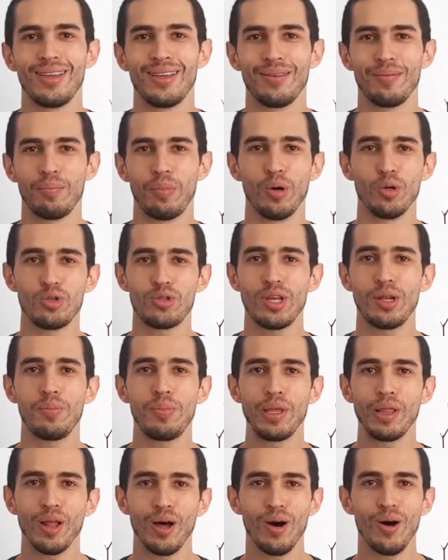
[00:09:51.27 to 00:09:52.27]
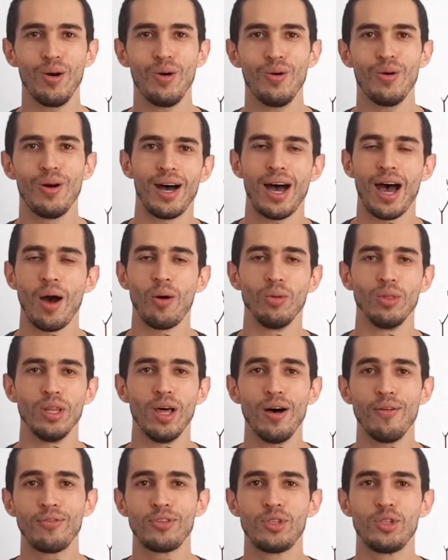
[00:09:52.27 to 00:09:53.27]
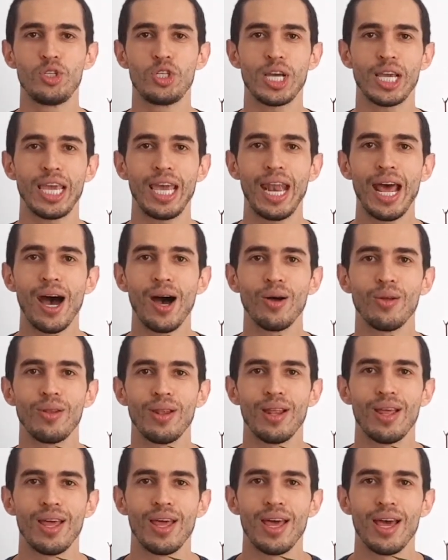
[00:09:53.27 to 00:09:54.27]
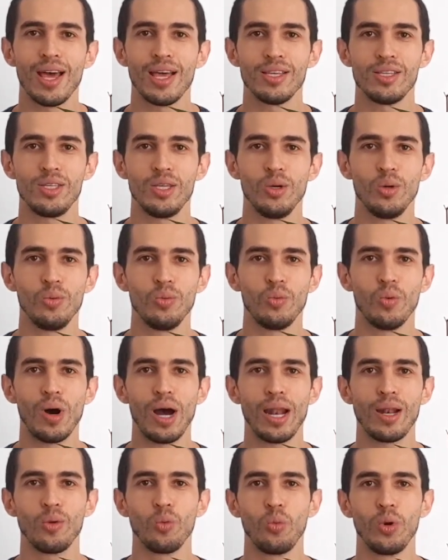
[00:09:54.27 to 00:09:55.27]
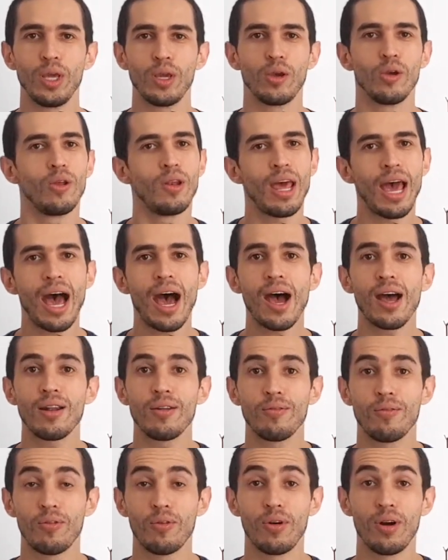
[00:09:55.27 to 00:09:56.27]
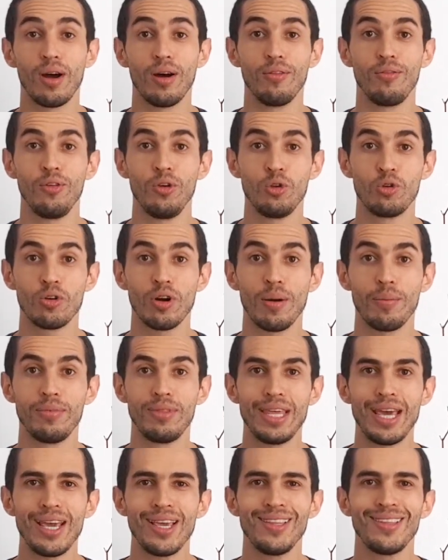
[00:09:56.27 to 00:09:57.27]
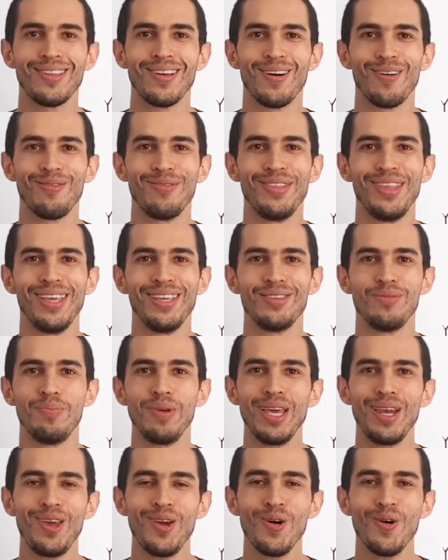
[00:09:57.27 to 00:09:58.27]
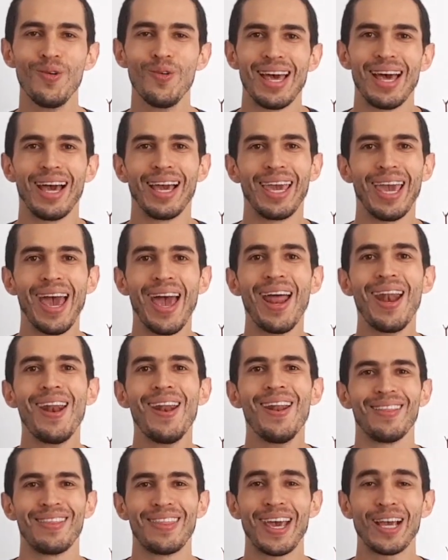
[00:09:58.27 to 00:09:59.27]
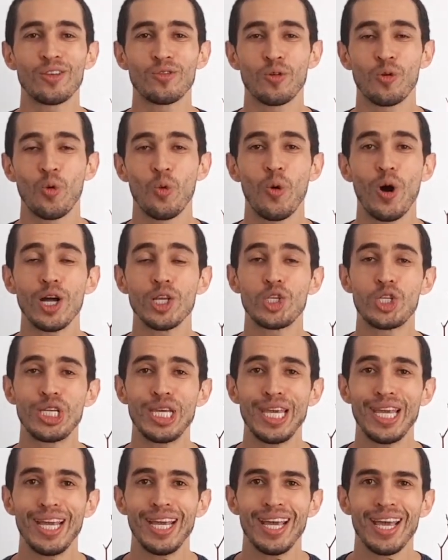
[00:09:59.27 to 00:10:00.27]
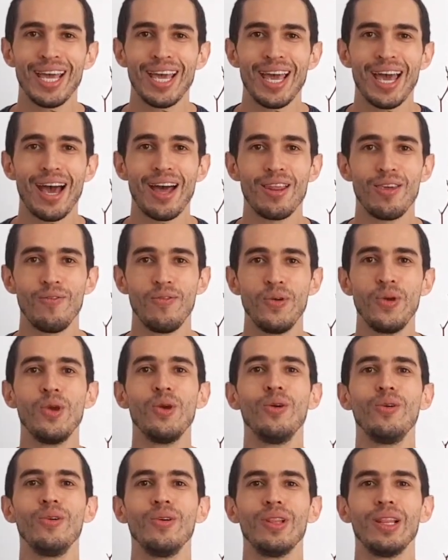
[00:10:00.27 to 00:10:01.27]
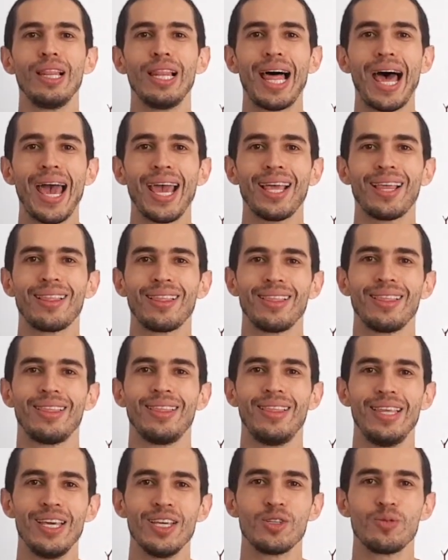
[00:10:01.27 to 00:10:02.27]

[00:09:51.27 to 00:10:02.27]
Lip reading: post it below. I would love to check it out and see what we could add for a future update of this video. Again, thanks for watching, and if you like this